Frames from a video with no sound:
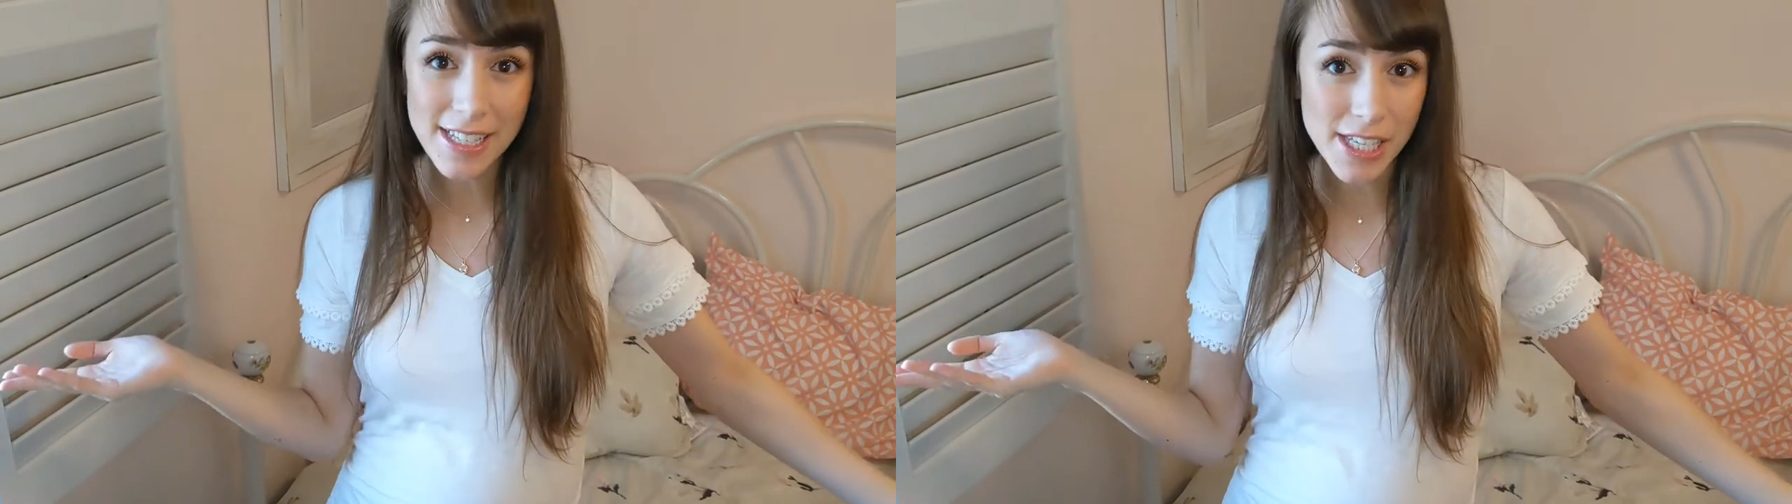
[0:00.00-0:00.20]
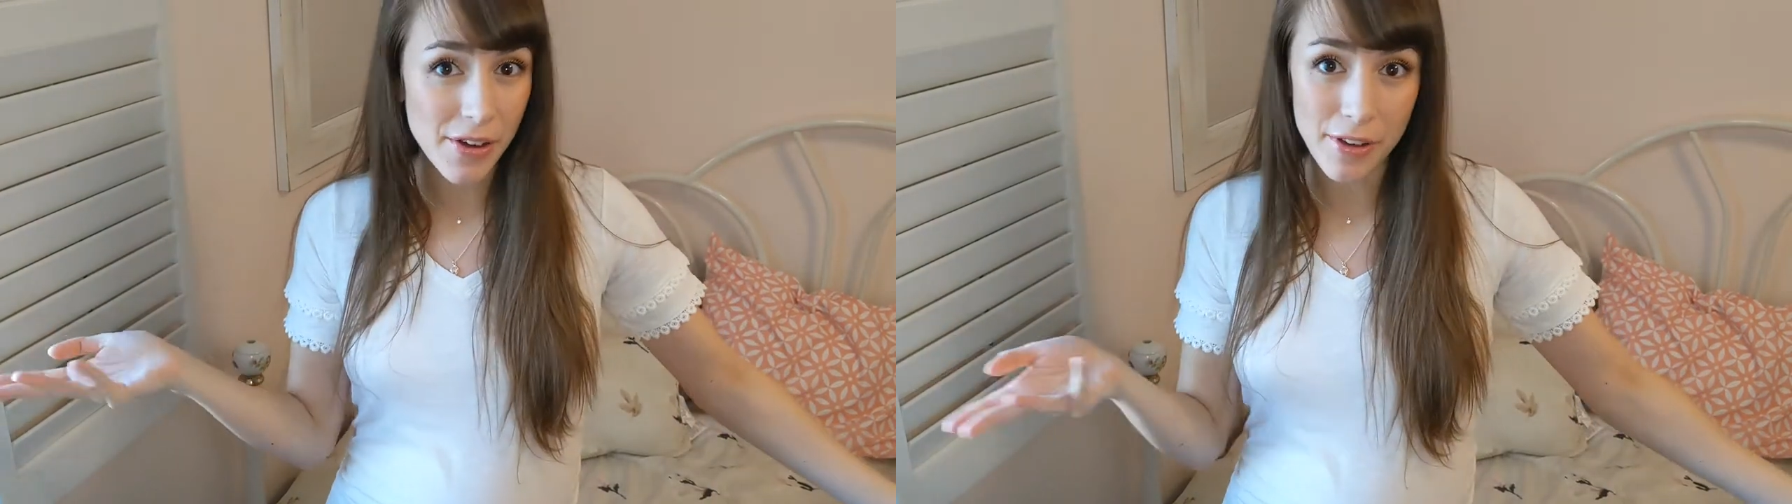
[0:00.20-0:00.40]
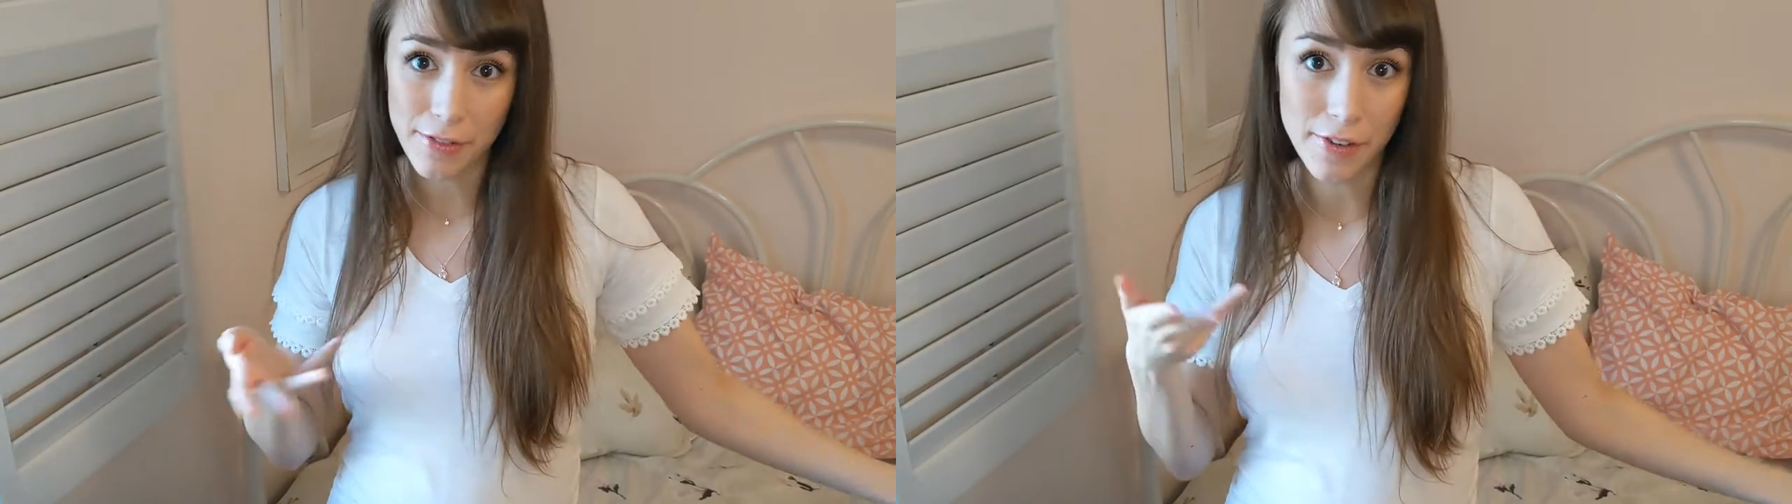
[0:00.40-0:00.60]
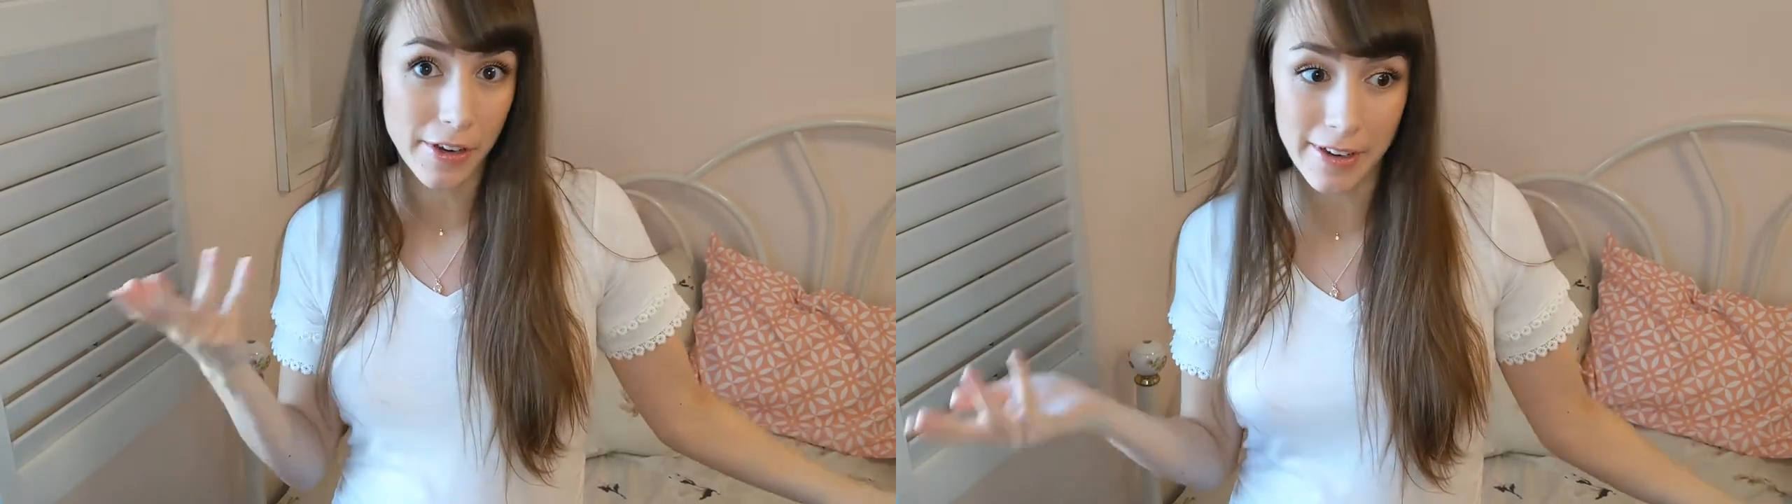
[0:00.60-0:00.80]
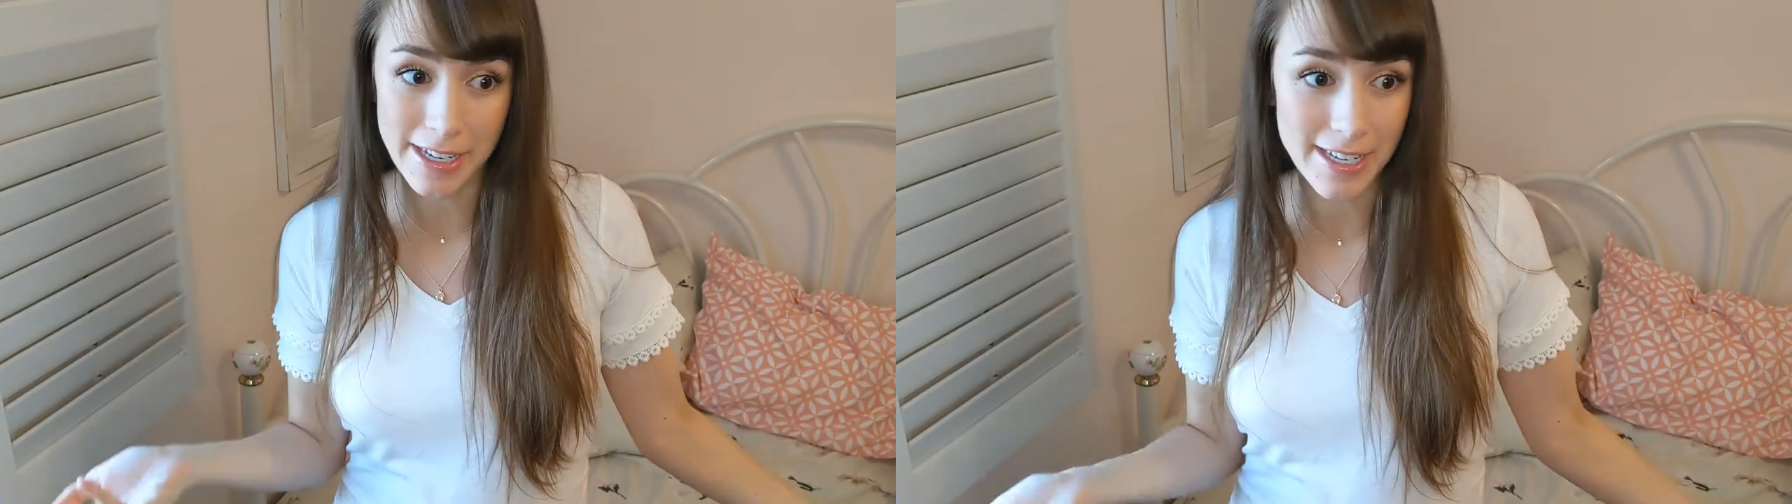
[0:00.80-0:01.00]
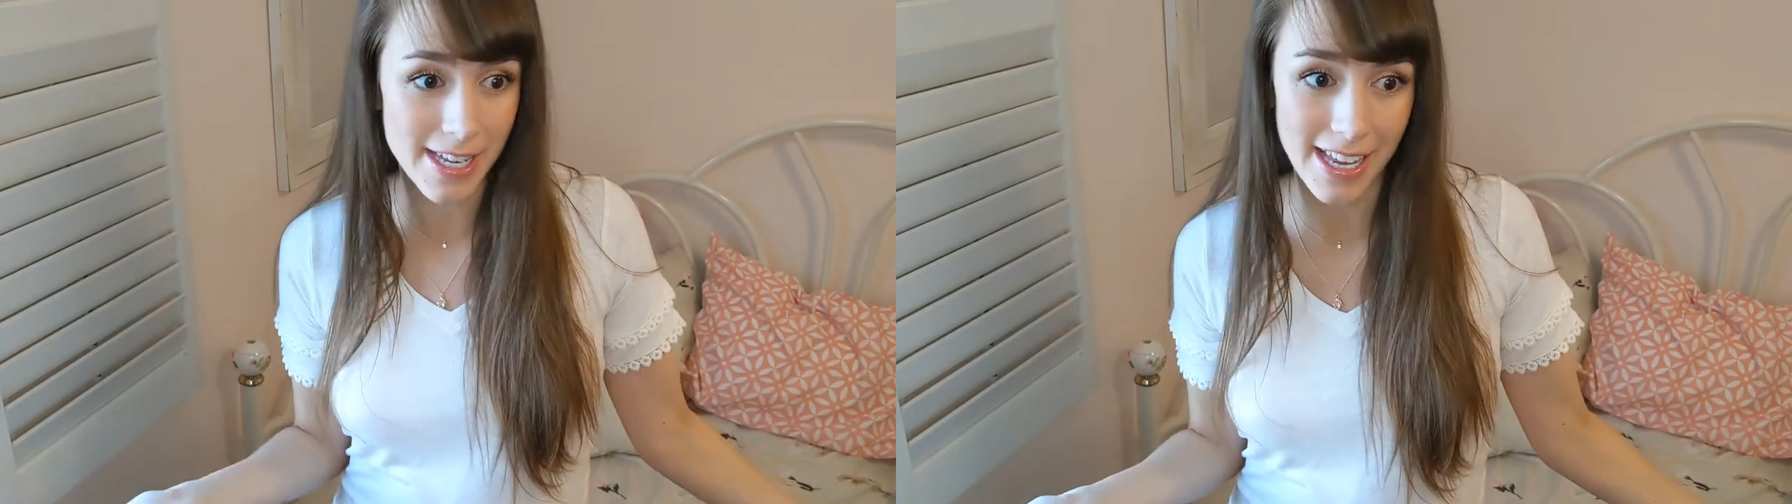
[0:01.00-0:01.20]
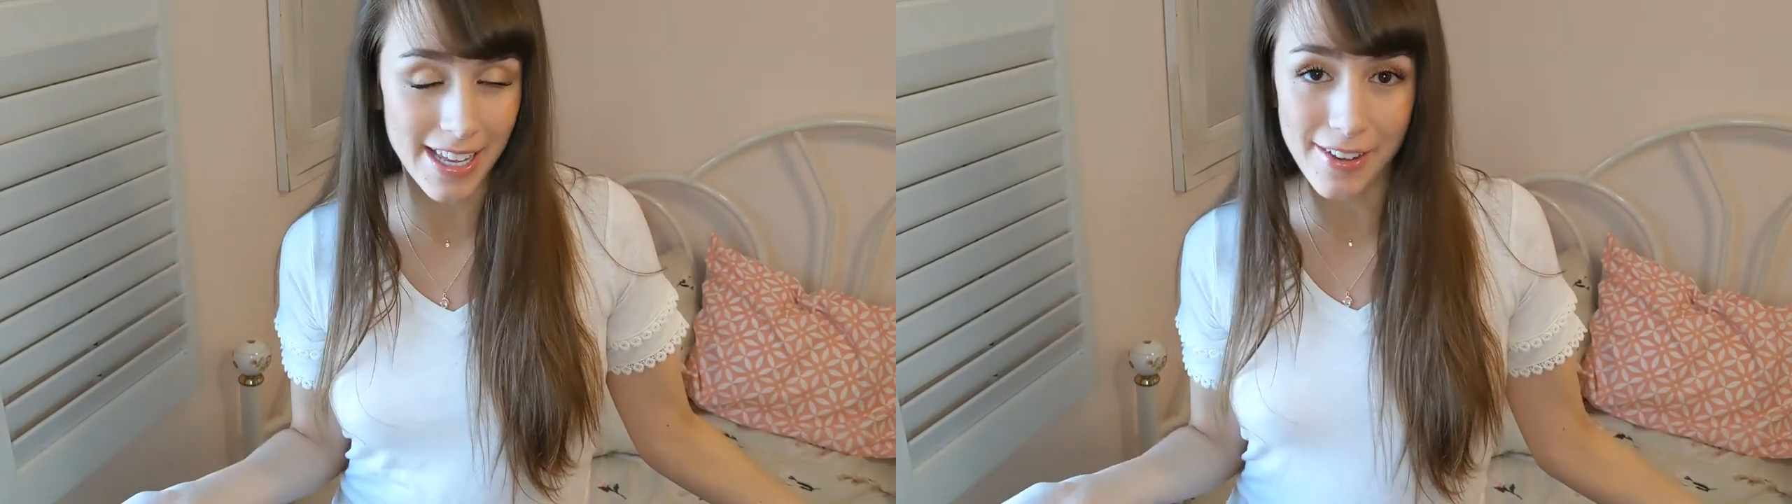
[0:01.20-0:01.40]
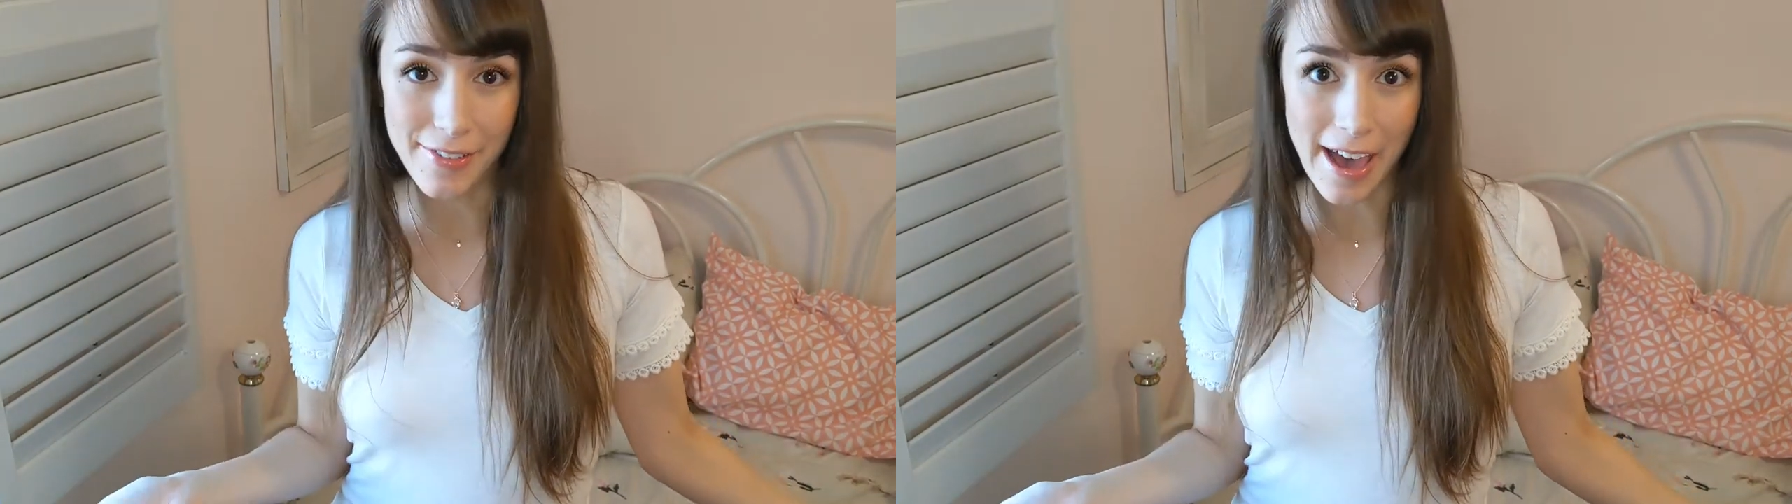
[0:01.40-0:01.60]
so if you're into
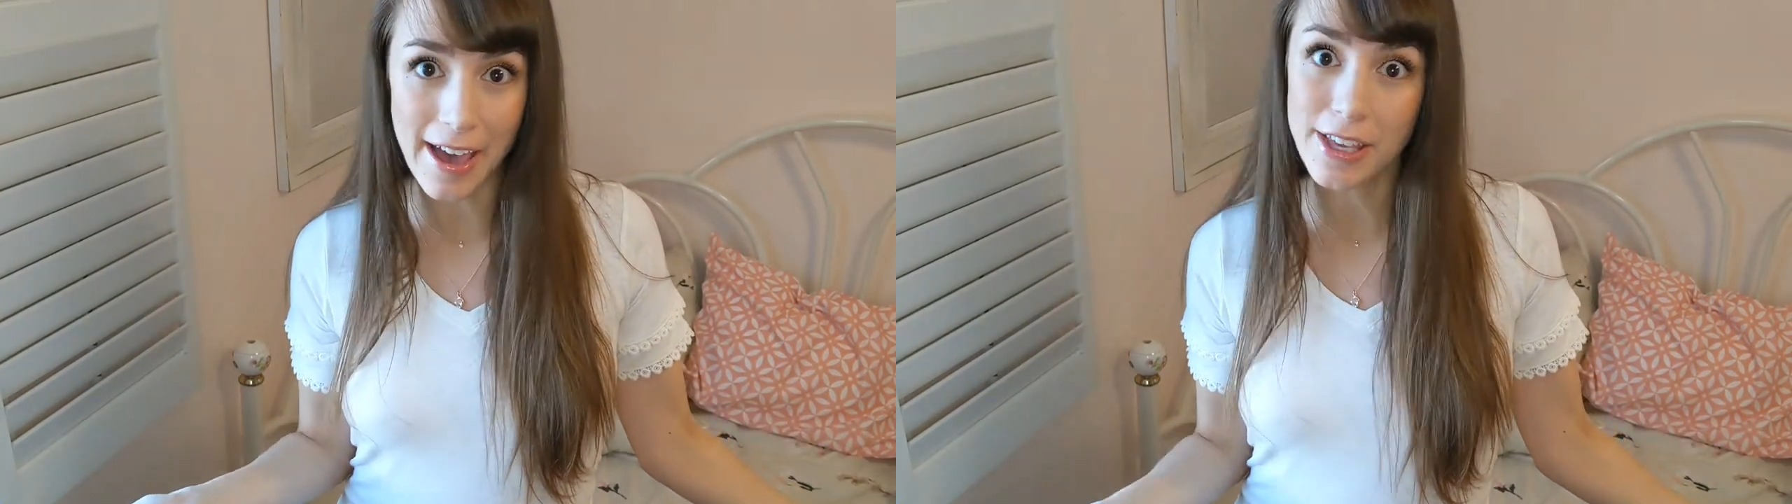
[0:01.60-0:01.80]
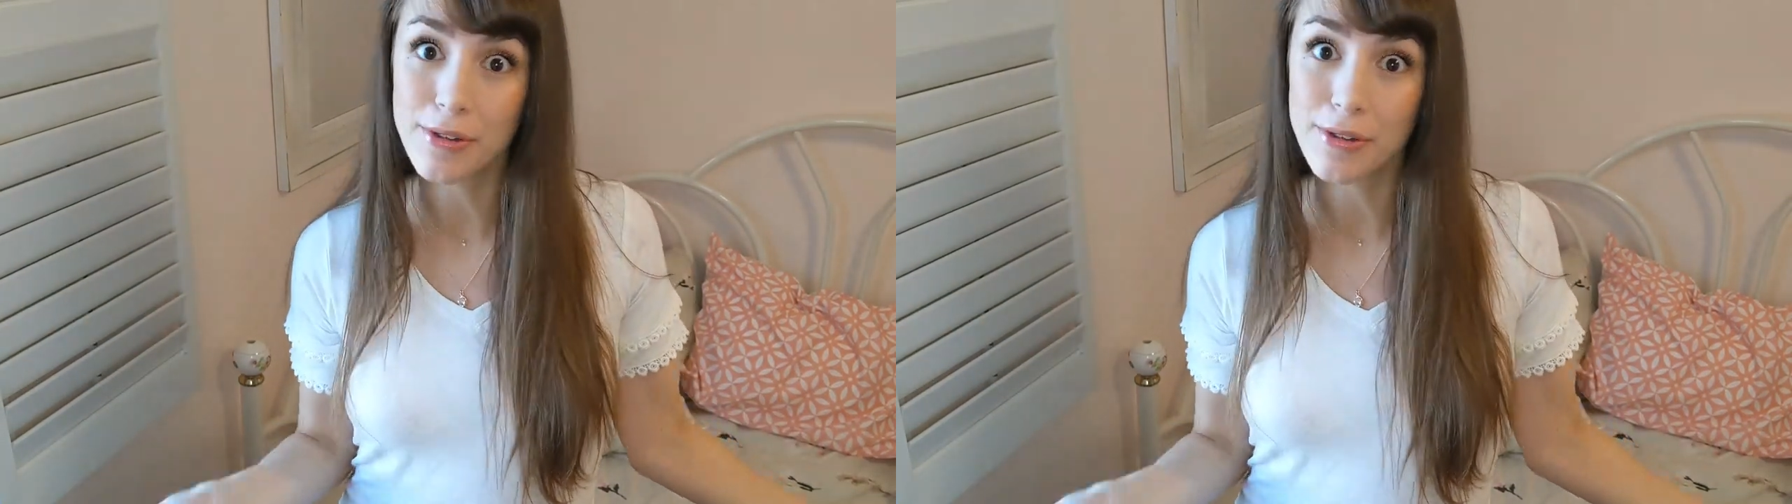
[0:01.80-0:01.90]
any of that,